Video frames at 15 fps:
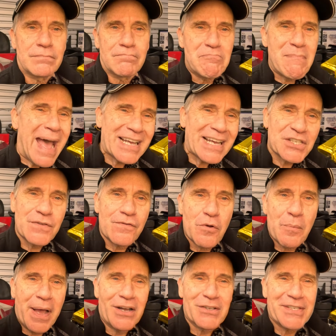massive
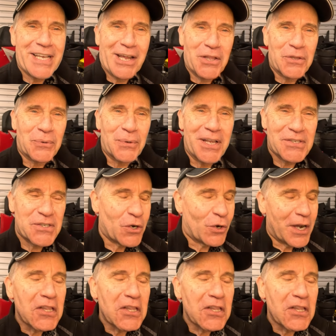amounts out of the race car.